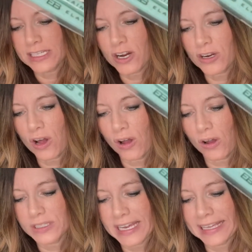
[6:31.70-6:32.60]

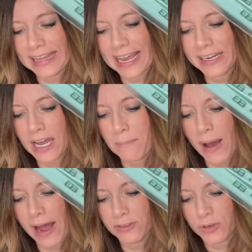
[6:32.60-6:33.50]
called Elaina
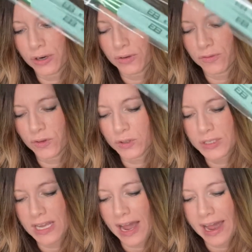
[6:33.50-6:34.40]
Badro,
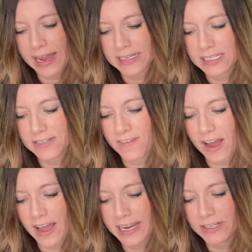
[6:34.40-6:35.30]
full-size
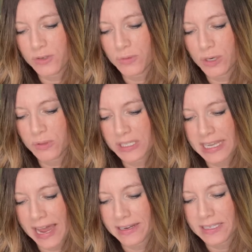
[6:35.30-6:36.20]
Divine Duo
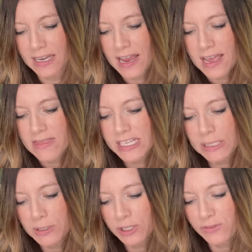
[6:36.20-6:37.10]
set. This
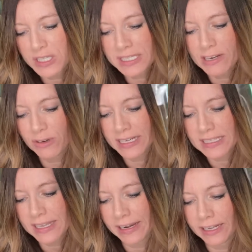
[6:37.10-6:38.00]
beautiful sea green
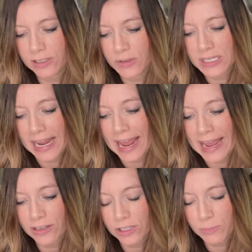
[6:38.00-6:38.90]
set includes an
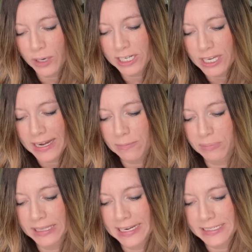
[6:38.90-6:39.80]
angled brush and a
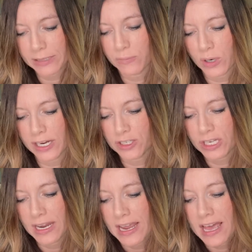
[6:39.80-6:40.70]
blending brush.
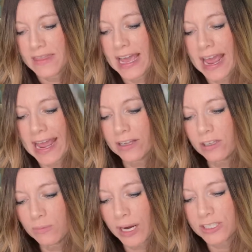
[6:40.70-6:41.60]
The
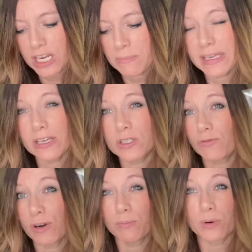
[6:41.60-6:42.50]
angled brush can be used
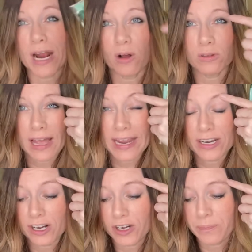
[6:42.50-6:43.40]
for brow liner